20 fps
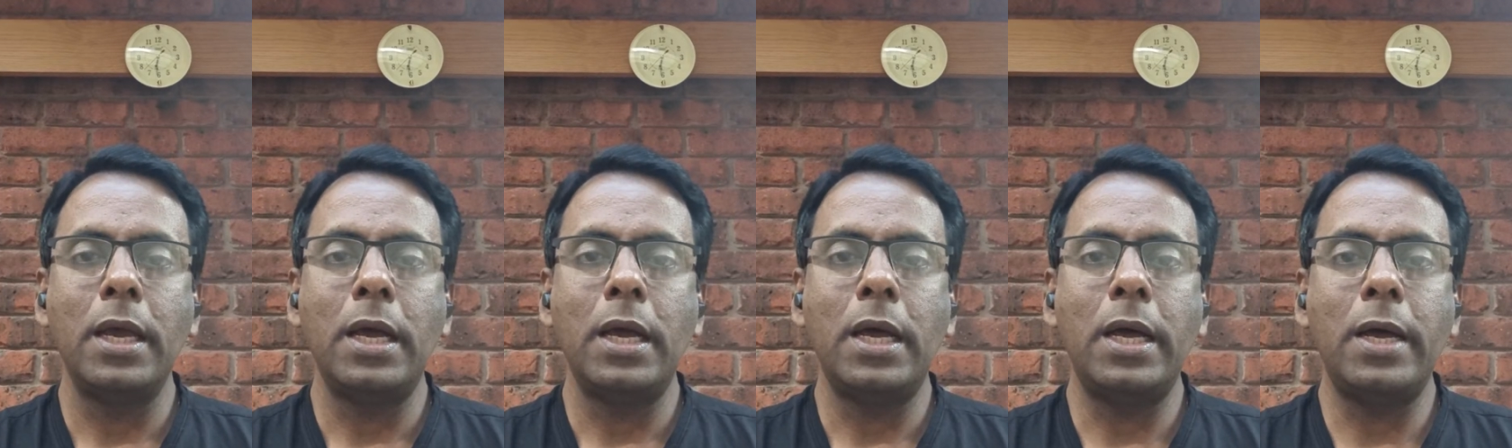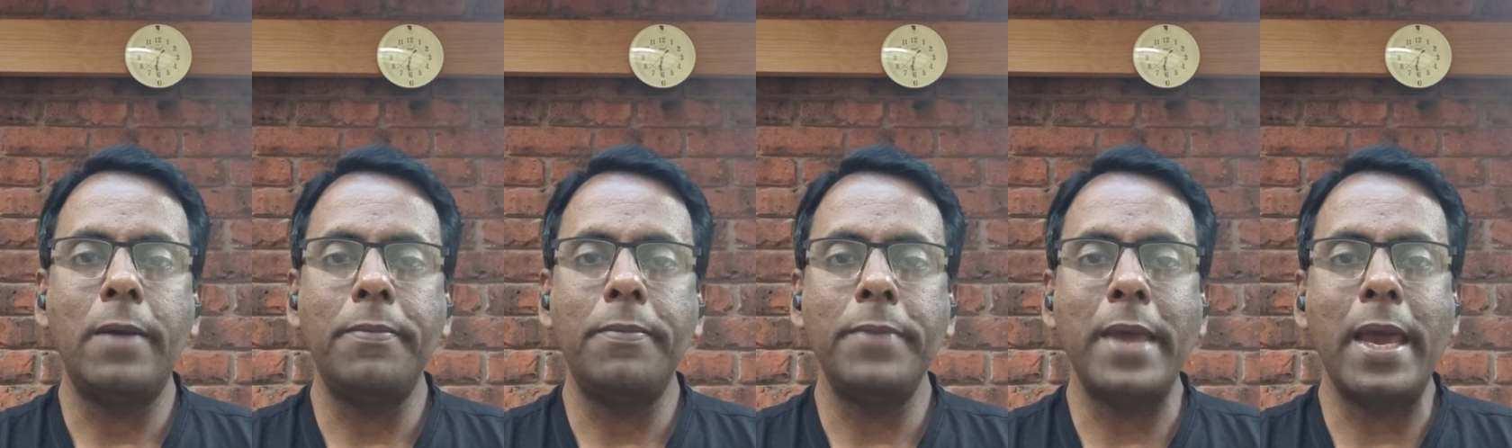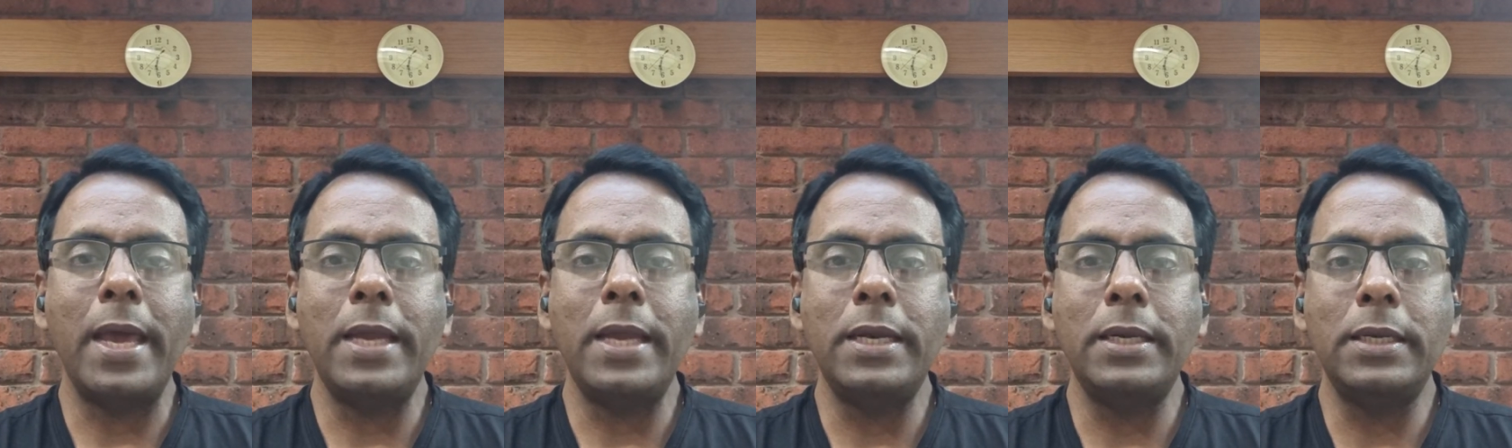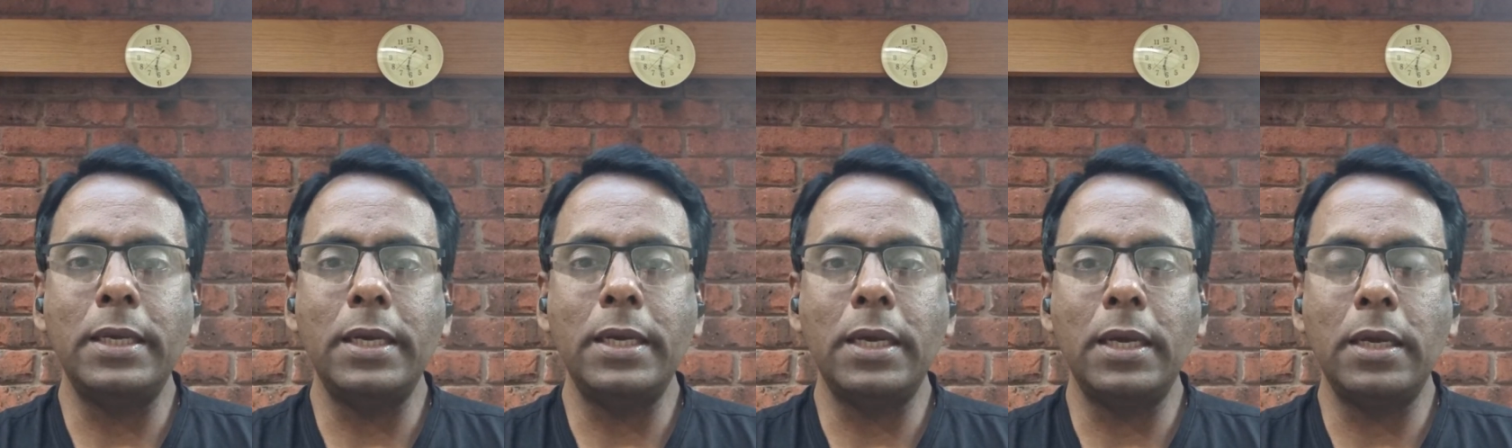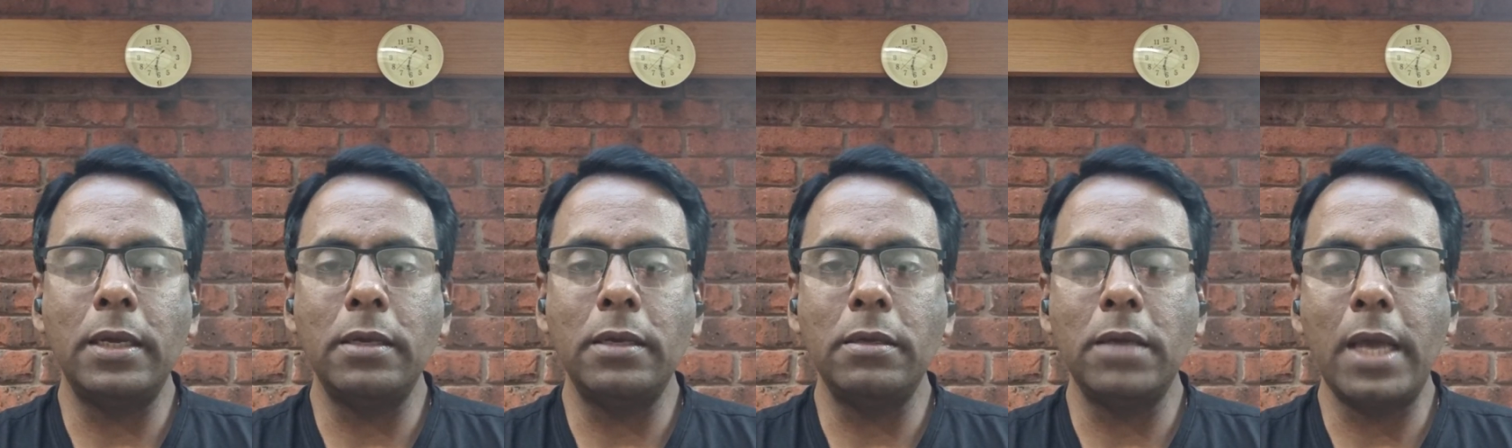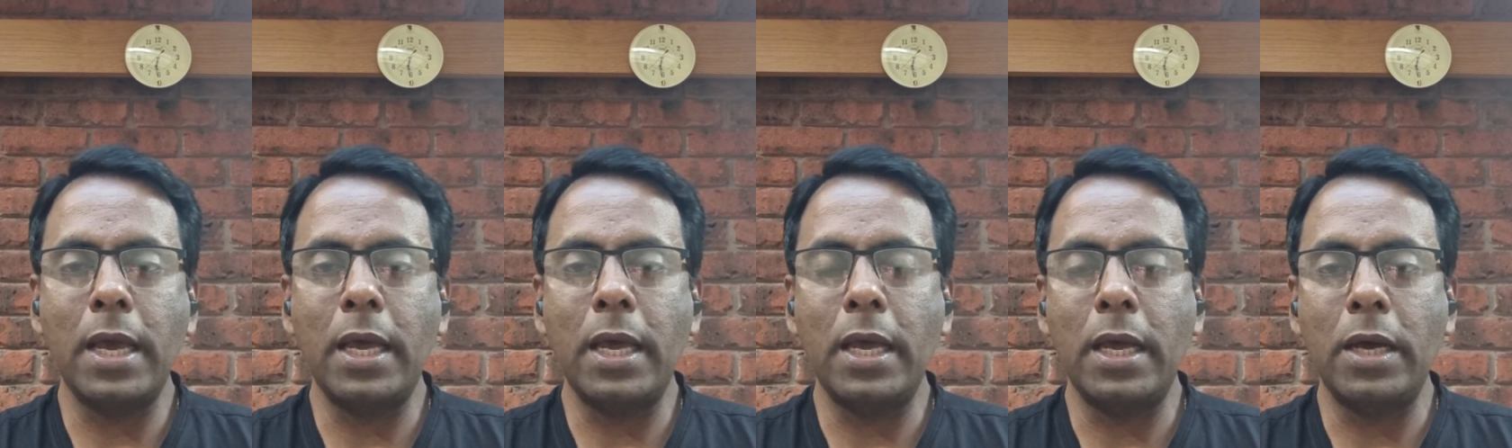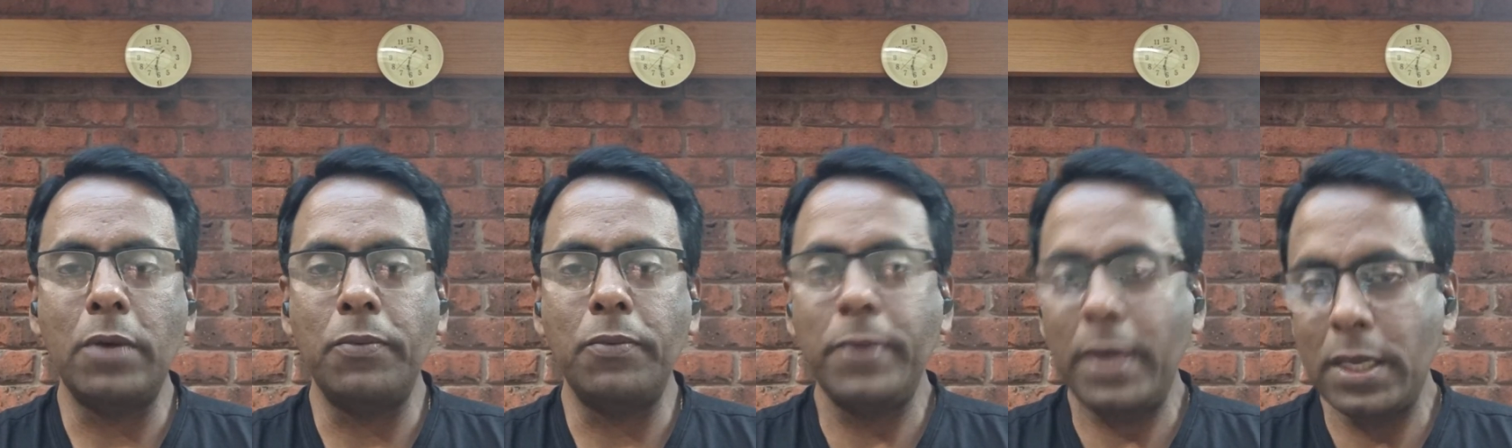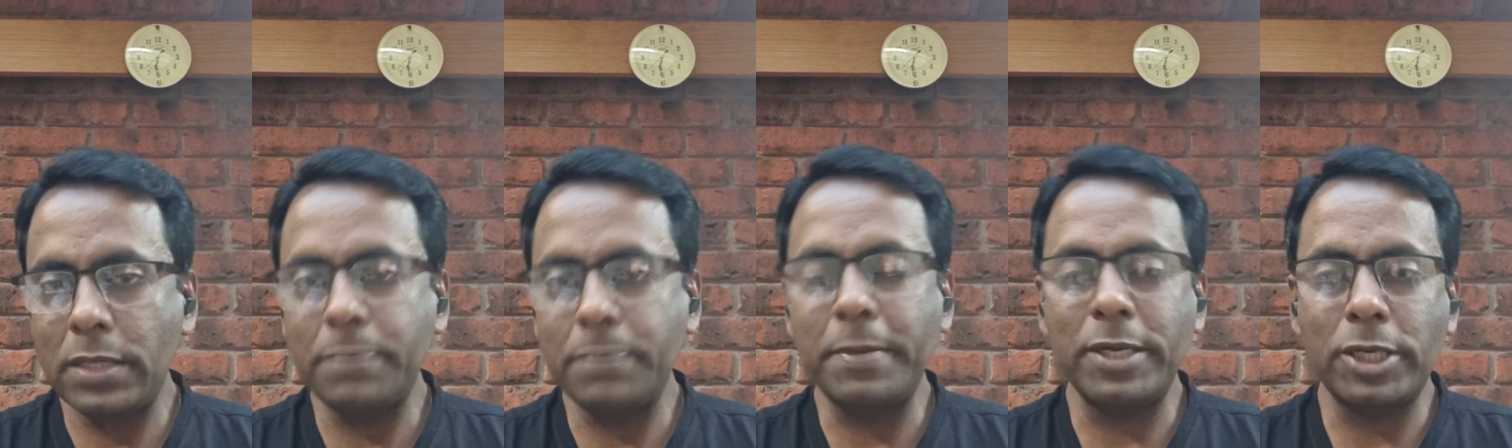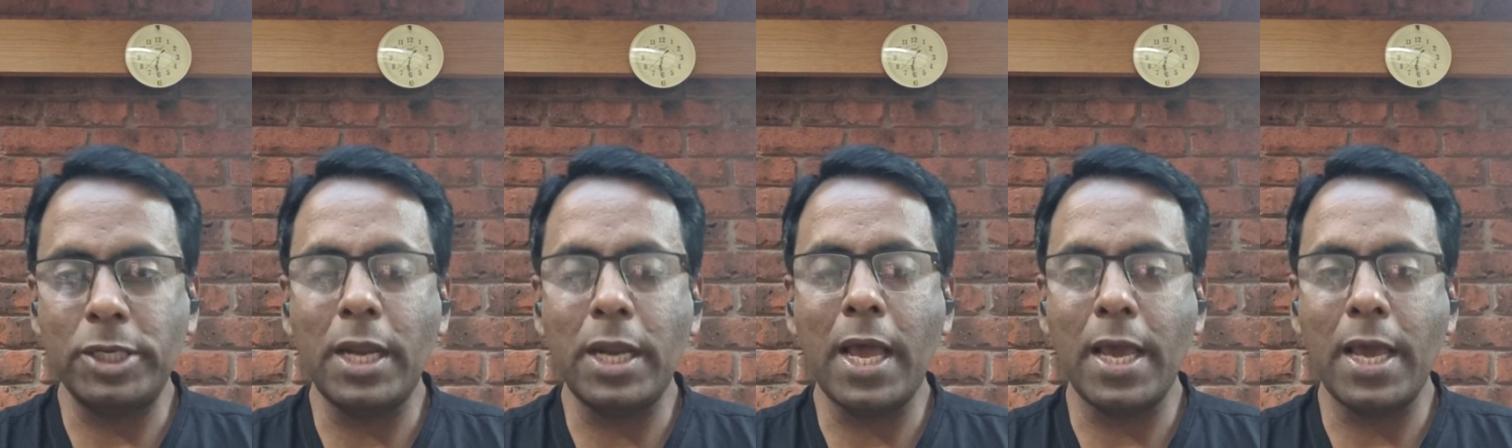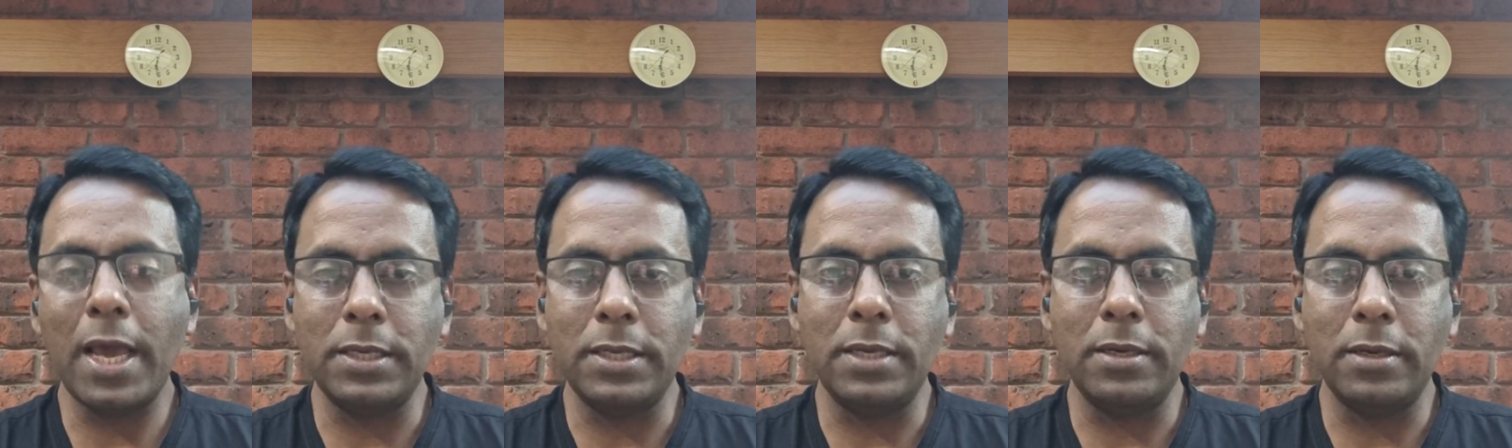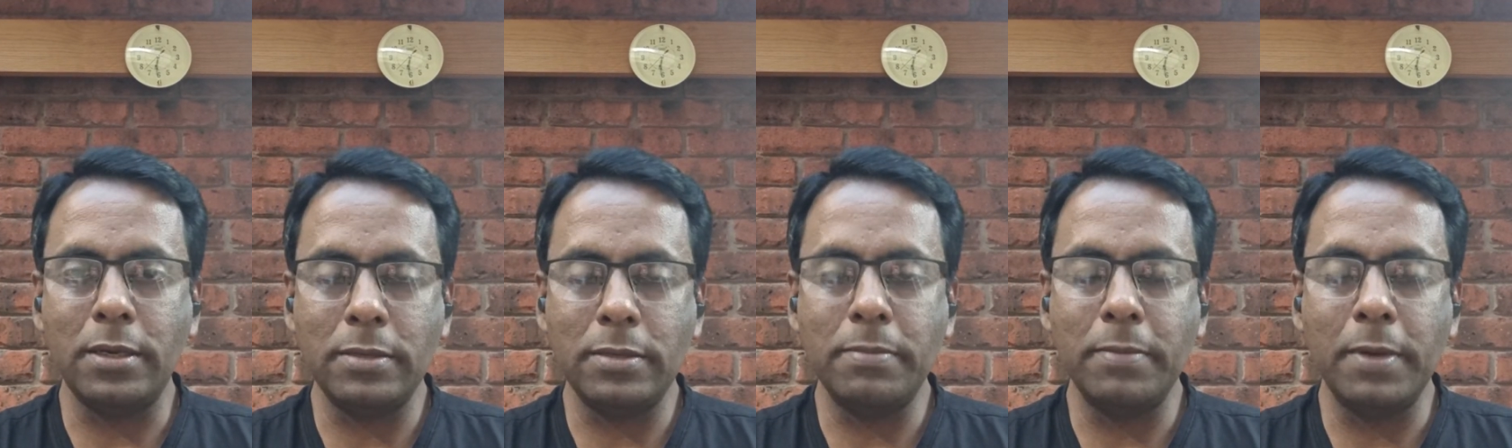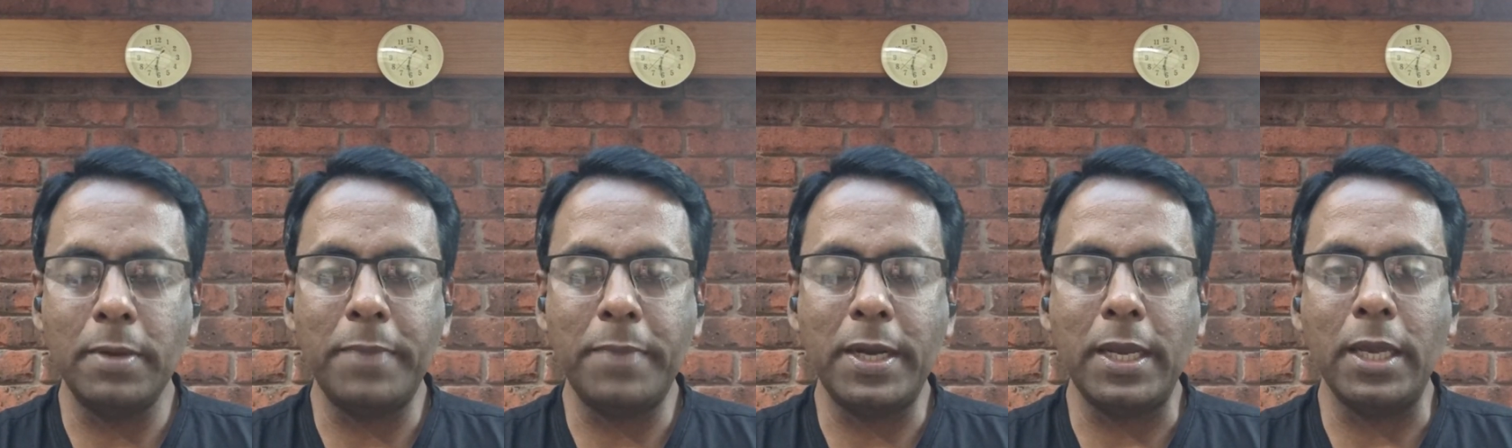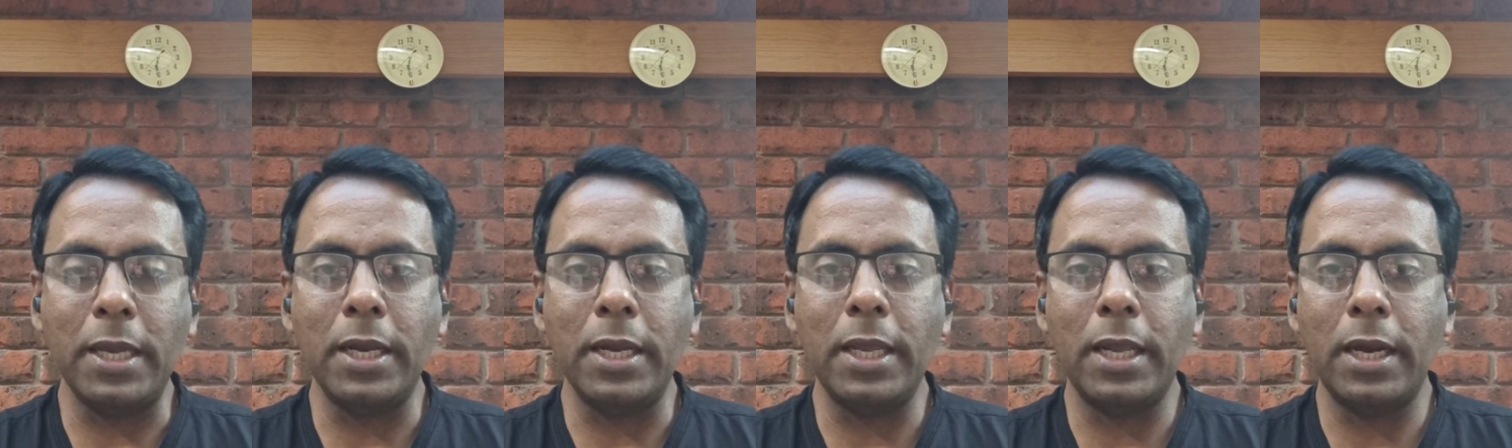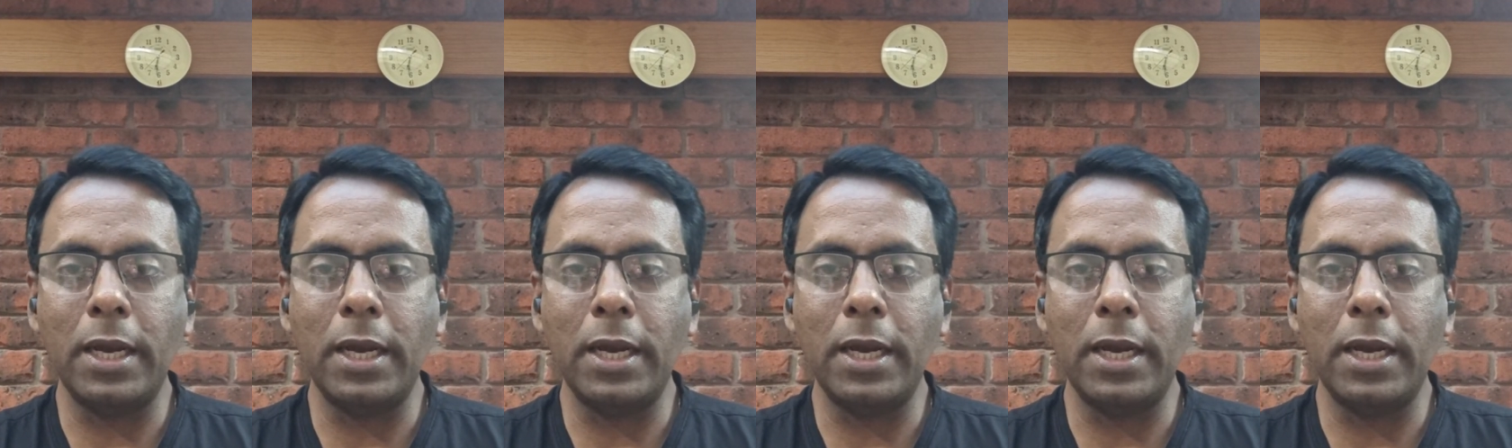And we specialize in particular,